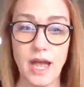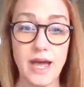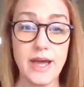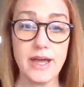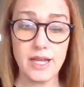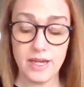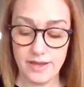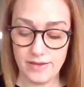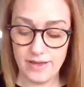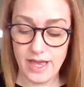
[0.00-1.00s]

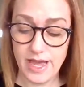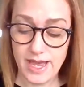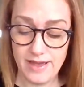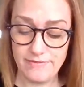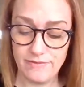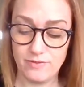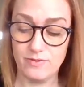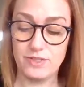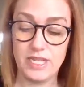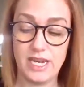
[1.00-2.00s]
I have
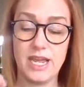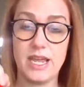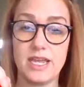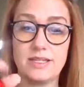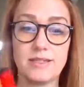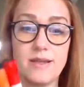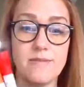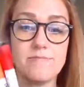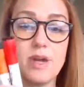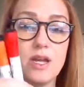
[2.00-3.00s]
today
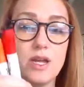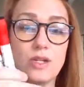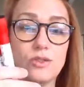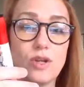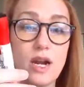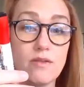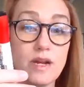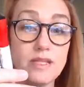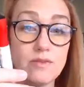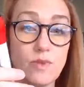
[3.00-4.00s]
some dry
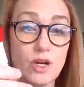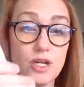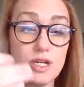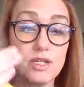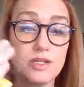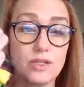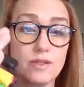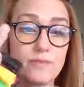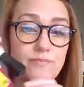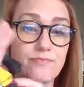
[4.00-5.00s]
erase
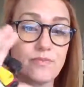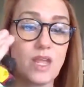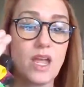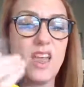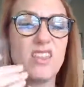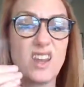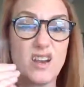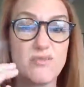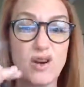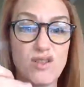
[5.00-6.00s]
markers
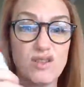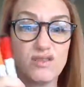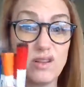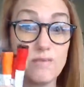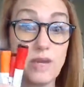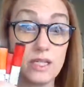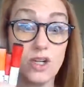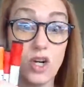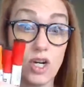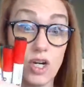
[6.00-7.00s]
that I borrowed from my
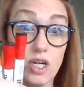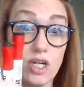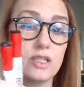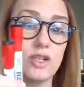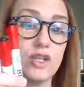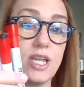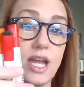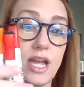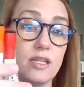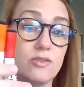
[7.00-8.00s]
daughter. She
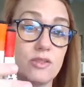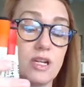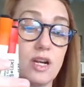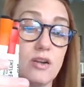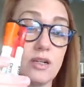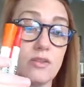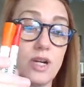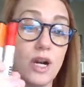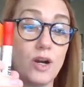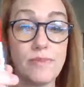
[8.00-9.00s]
had those in her
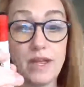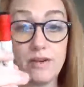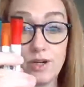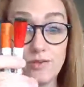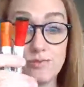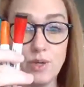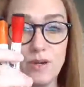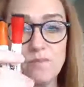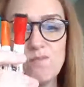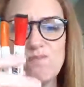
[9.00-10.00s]
bedroom,
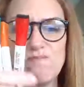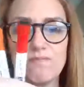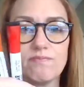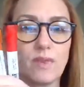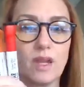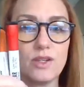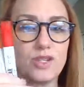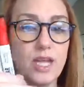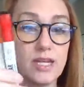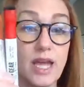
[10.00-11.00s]
and
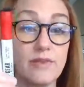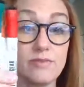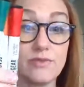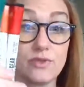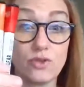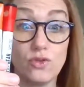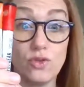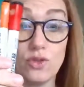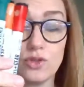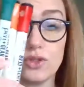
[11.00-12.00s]
she had to have them for
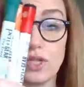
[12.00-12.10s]
school.